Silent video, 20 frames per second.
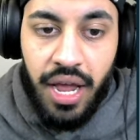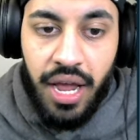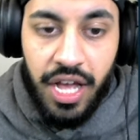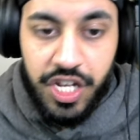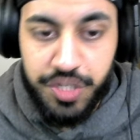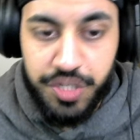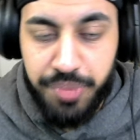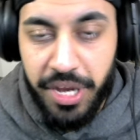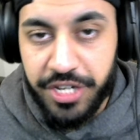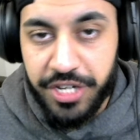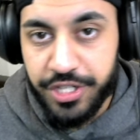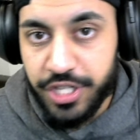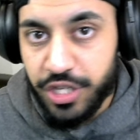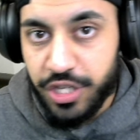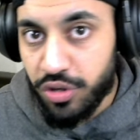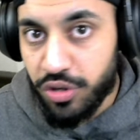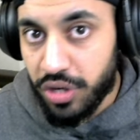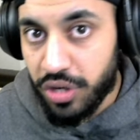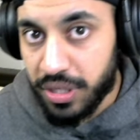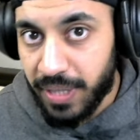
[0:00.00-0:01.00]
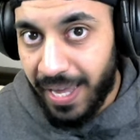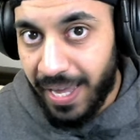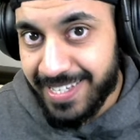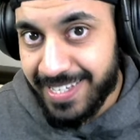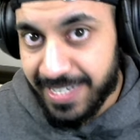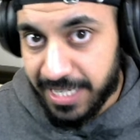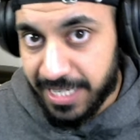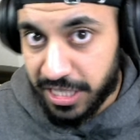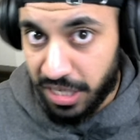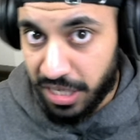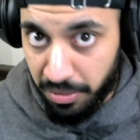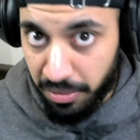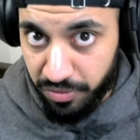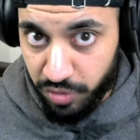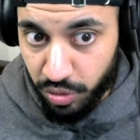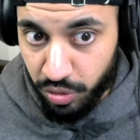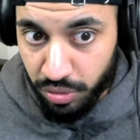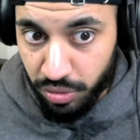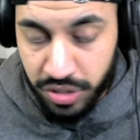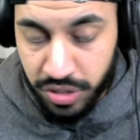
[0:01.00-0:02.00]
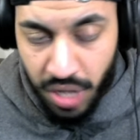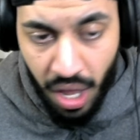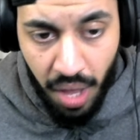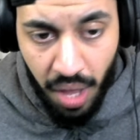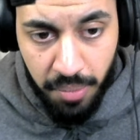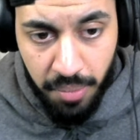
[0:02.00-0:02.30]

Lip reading: especially utilizing some of those